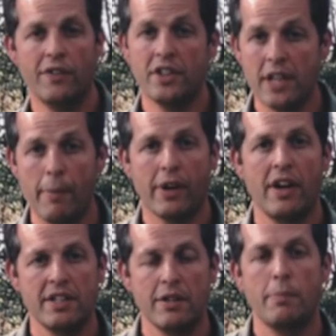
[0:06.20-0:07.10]
of the
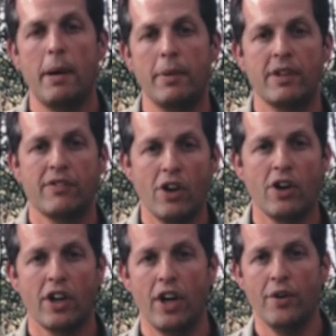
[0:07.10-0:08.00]
Democratic Republic of
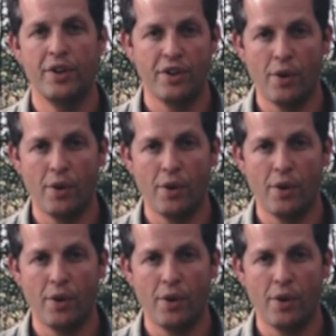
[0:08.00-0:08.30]
Congo and